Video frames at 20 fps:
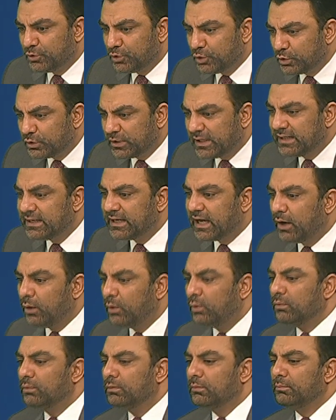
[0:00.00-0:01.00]
Do you think
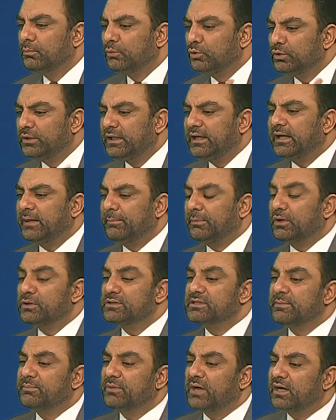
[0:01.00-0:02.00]
now Modi can,
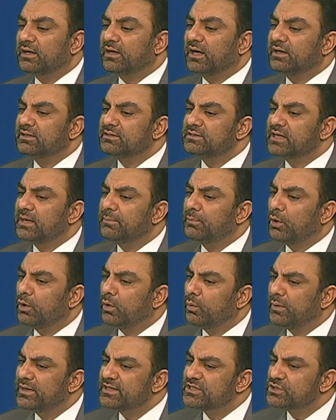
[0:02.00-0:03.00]
because Imran Khan Saab
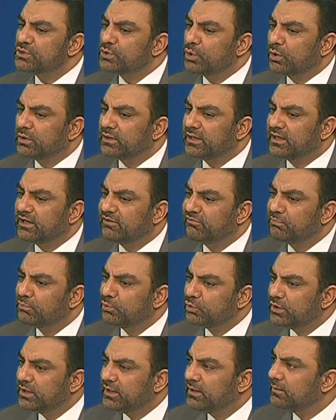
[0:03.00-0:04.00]
always thought that if
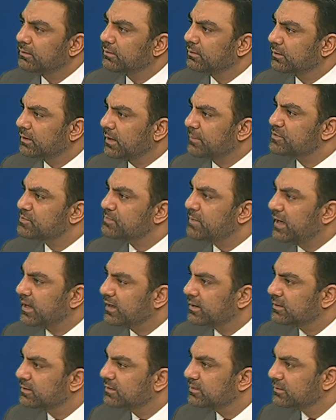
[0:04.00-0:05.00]
Modi comes
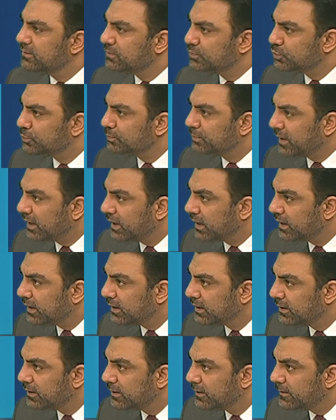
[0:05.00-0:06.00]
back to
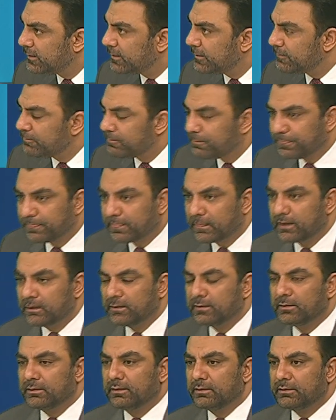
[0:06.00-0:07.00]
power,
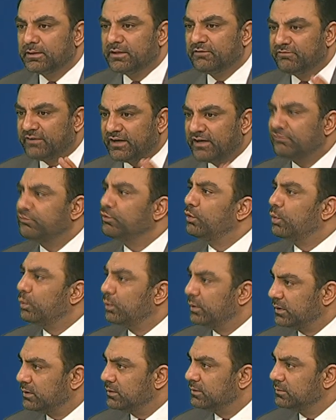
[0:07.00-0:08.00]
the way
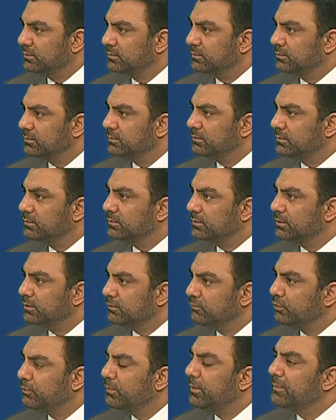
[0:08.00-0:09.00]
forward
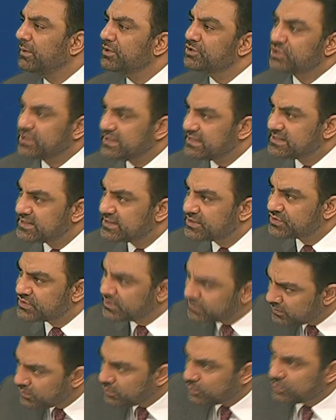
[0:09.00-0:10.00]
would be much easier,
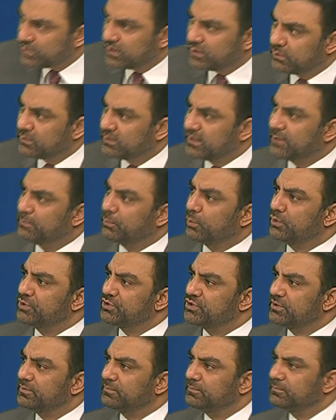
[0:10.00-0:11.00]
sir. Your take on that
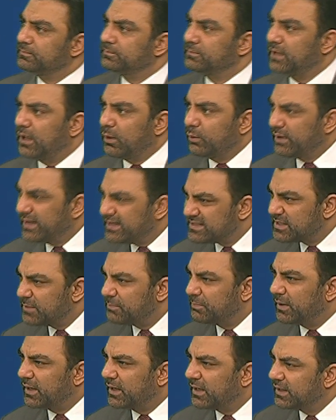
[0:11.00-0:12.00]
point, sir. Now he's
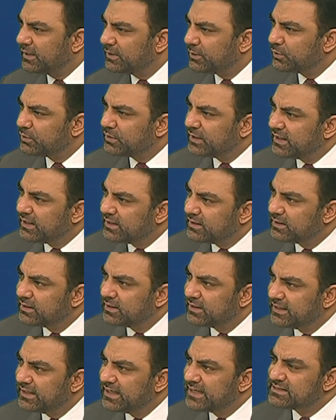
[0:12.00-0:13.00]
in power, do you think
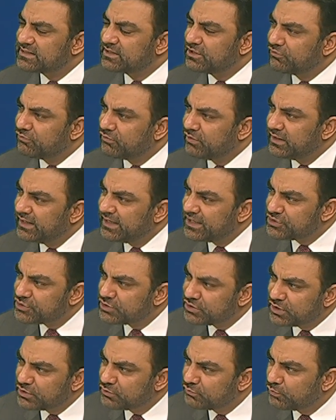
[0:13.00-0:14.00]
he has a different
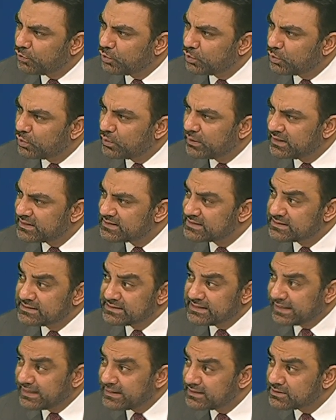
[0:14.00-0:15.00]
agenda to follow in his
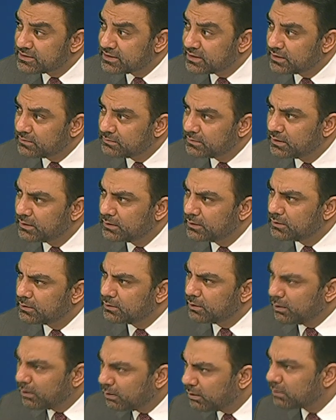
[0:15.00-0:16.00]
second term,
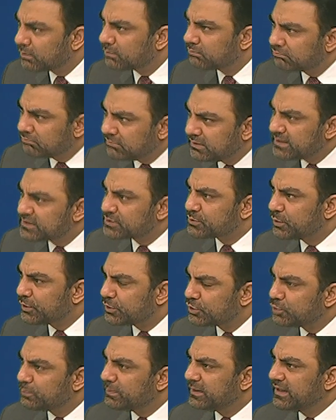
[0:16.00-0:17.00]
or he's
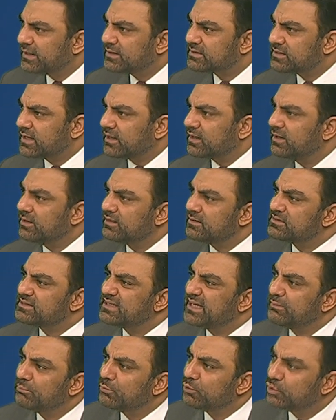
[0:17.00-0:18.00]
going to be exactly the
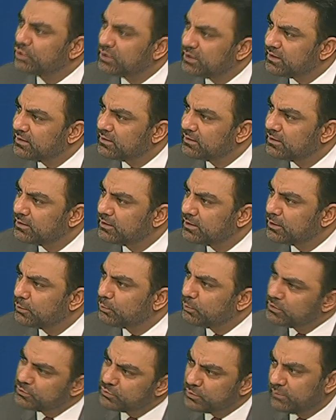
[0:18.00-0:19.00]
same Modi
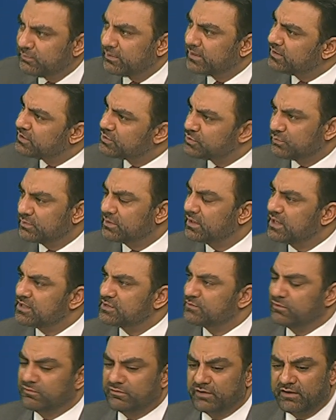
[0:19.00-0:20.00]
which we witnessed over the
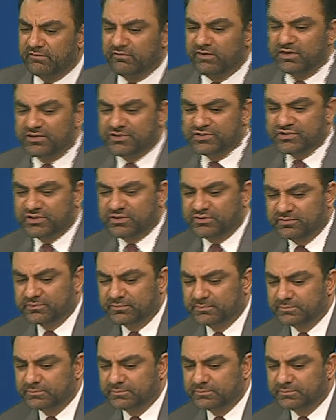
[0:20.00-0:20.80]
last 4 or 5 years, sir?